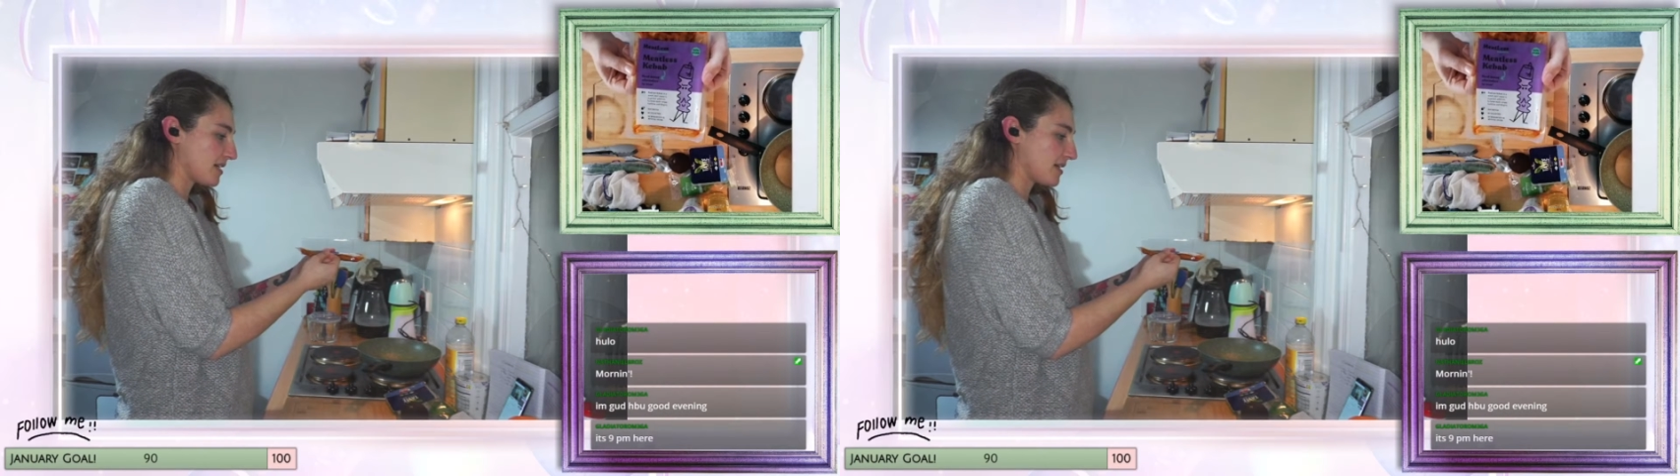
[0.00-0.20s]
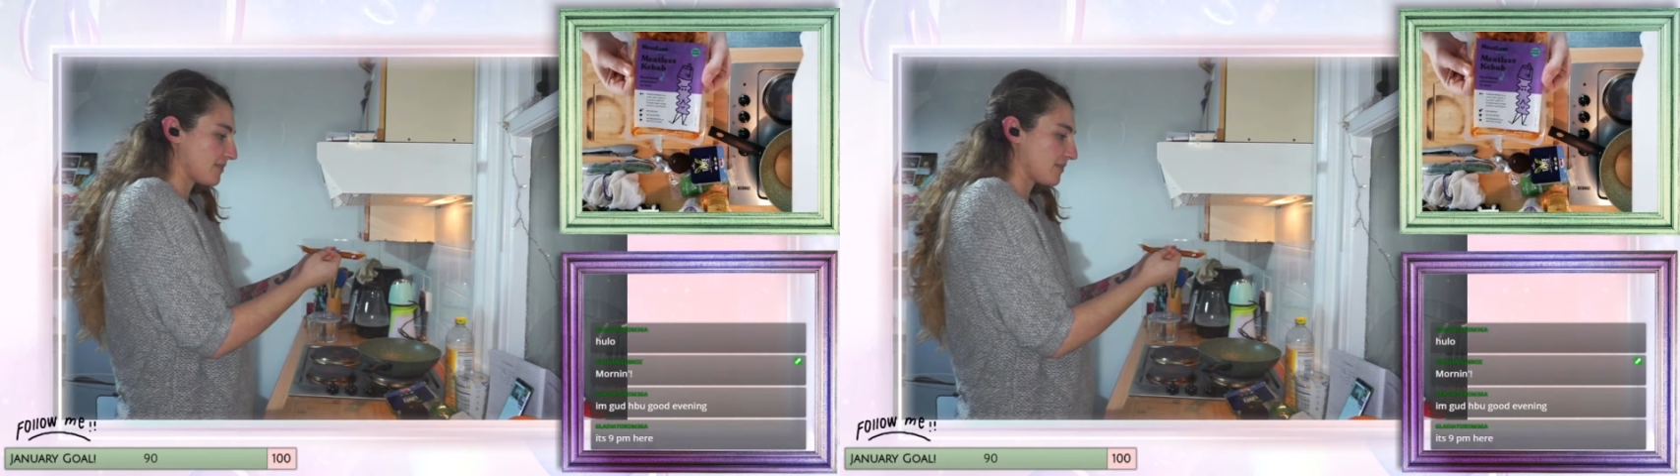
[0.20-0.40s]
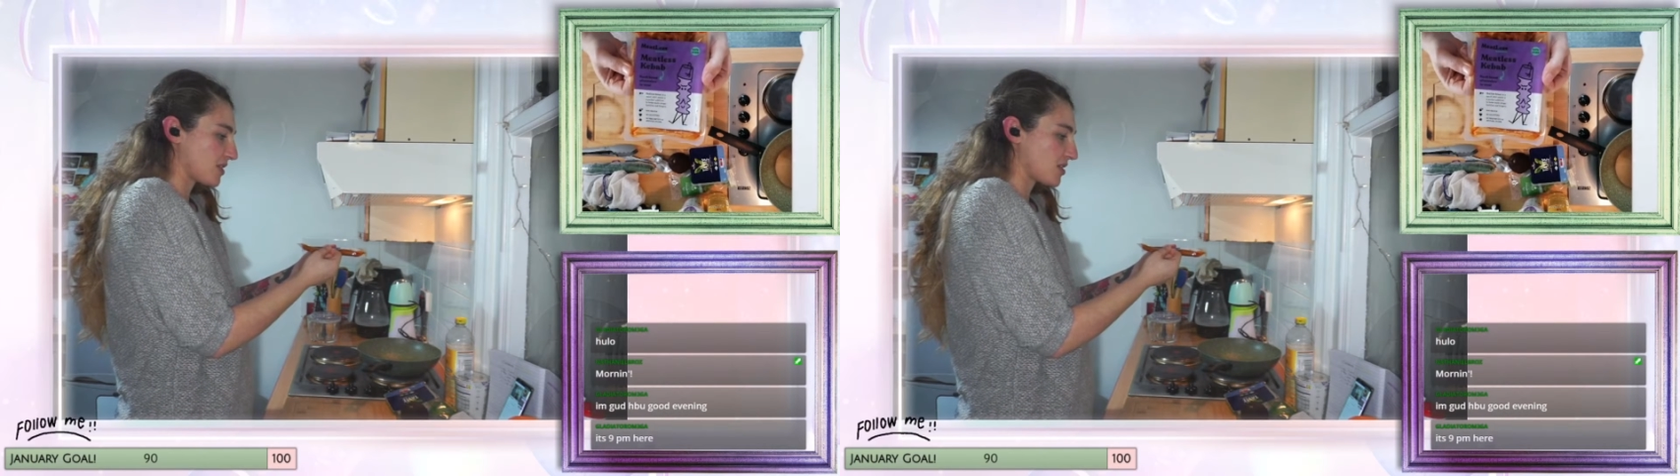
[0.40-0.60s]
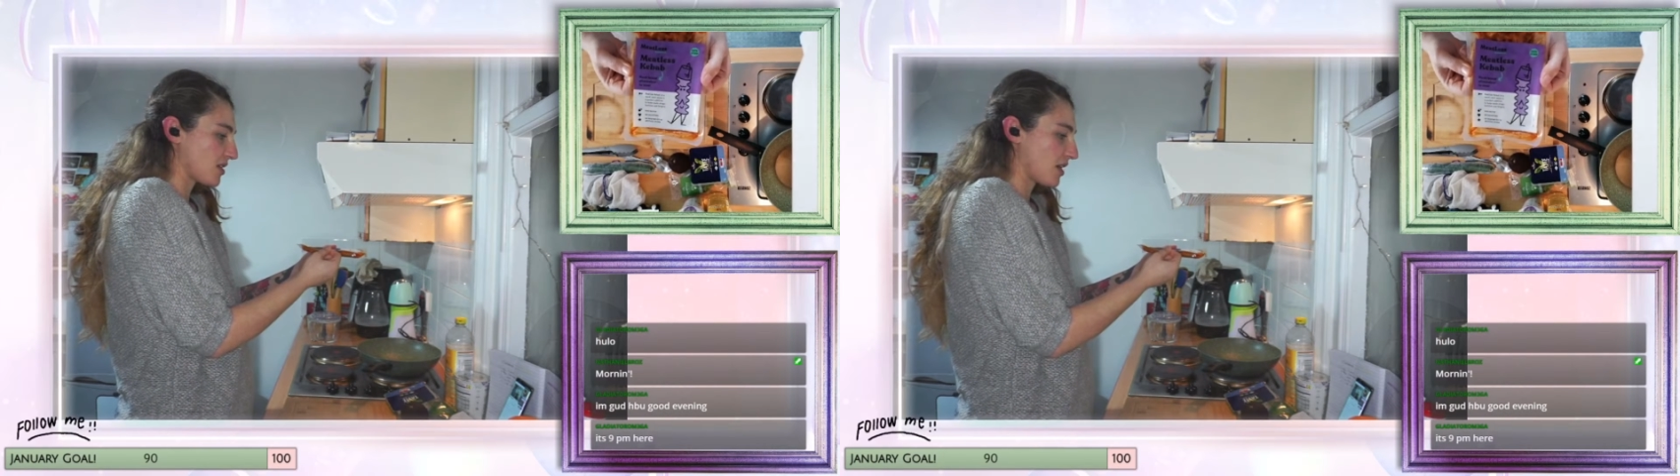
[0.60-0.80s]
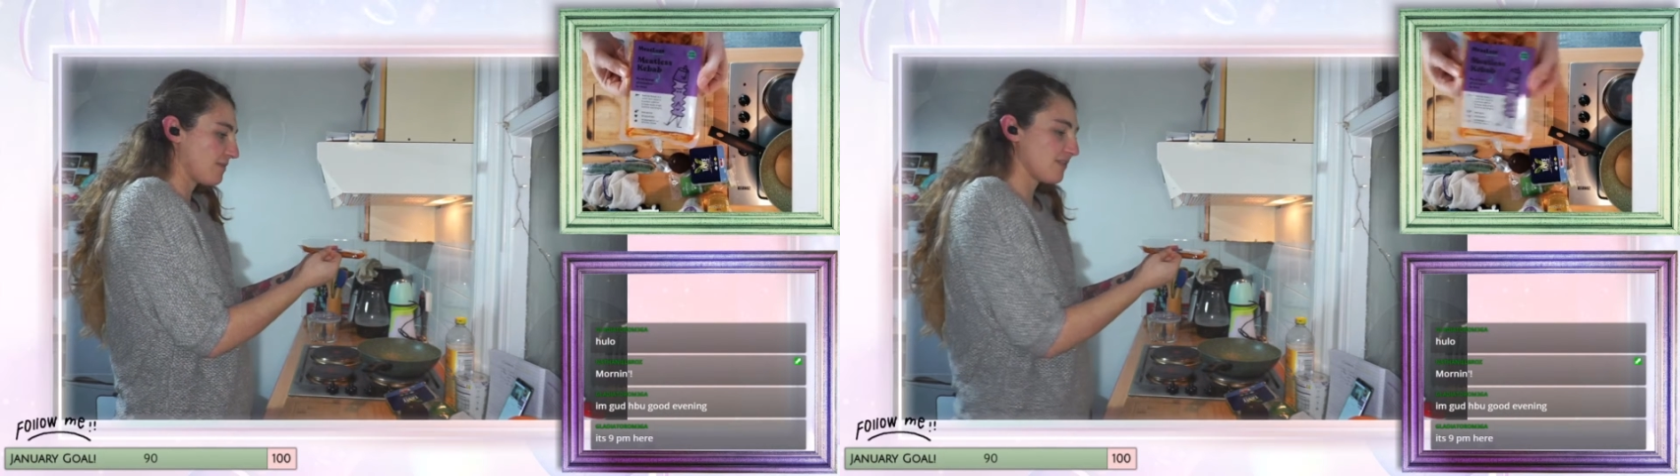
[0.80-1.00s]
which
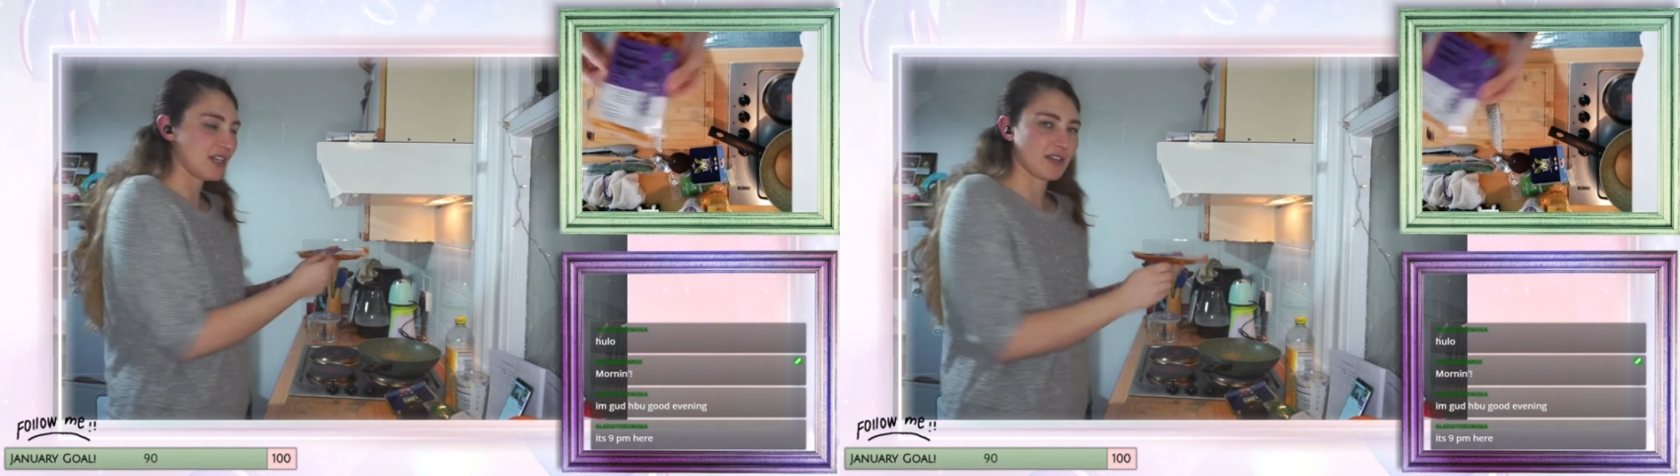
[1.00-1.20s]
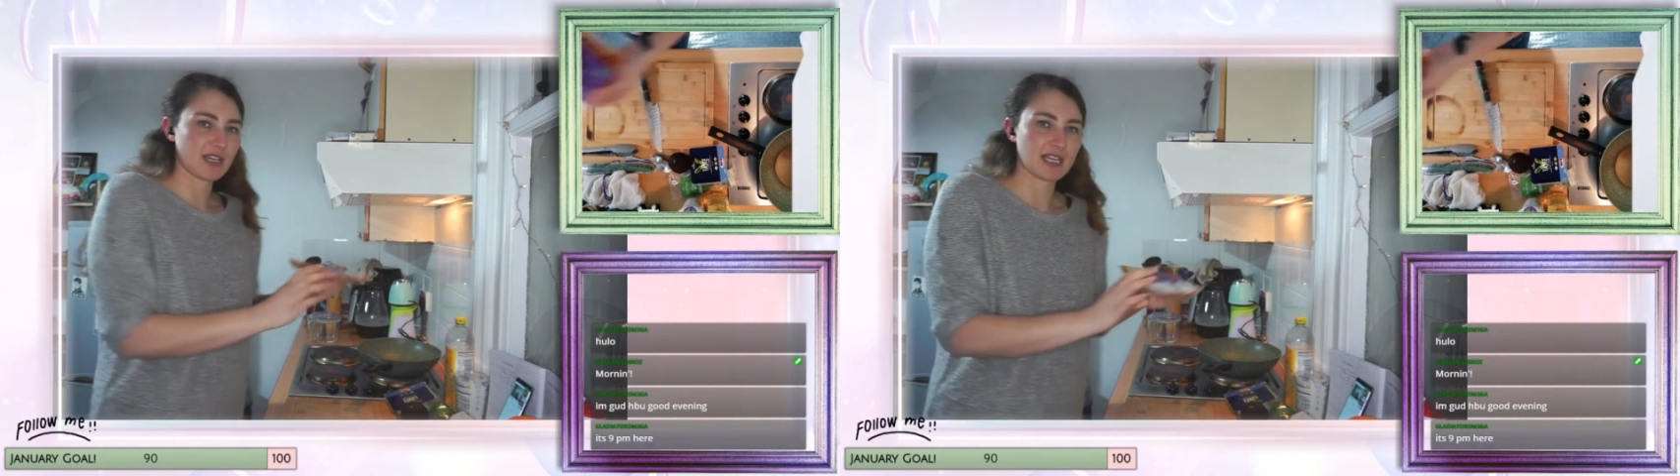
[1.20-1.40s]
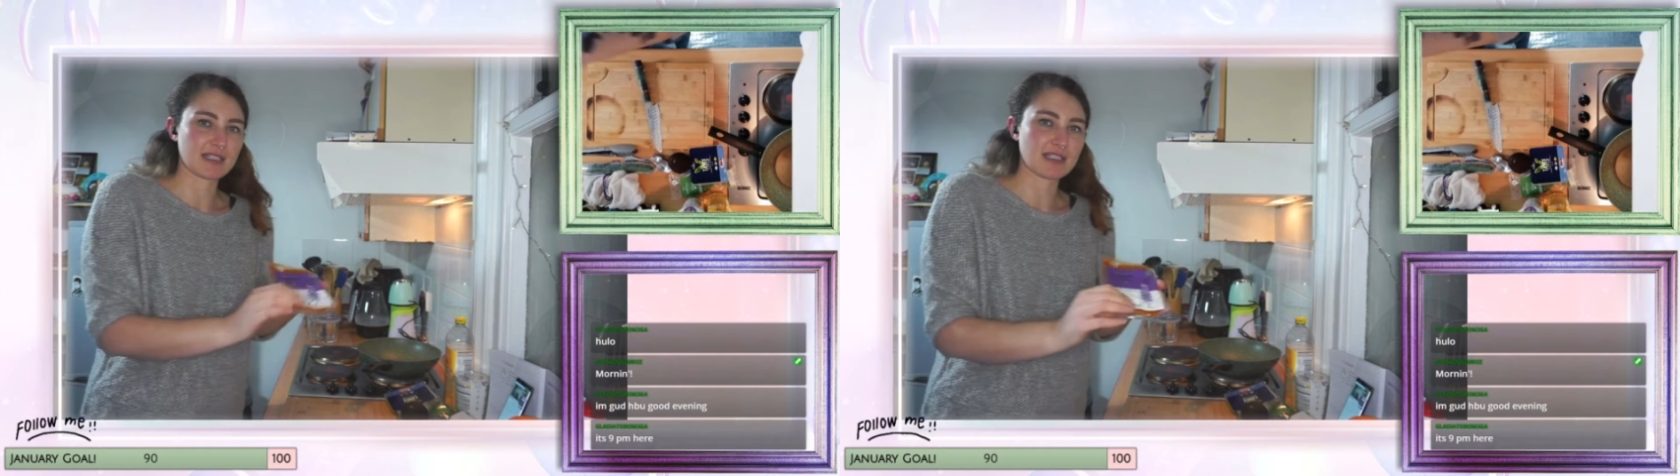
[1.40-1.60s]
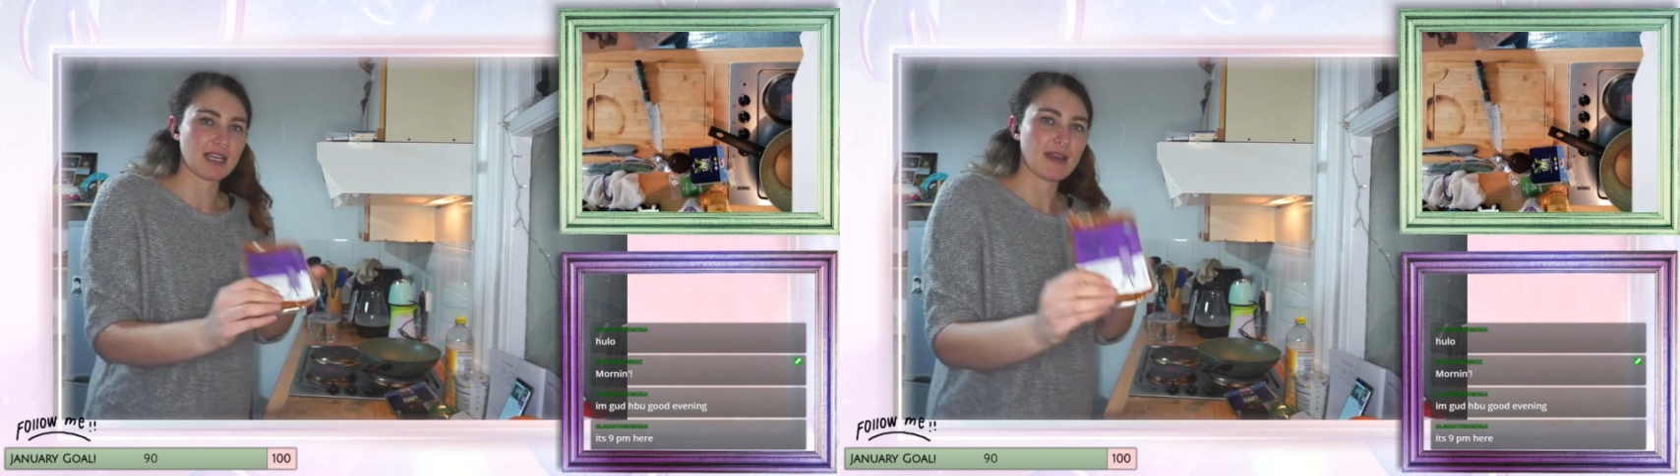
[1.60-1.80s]
hopefully you can see.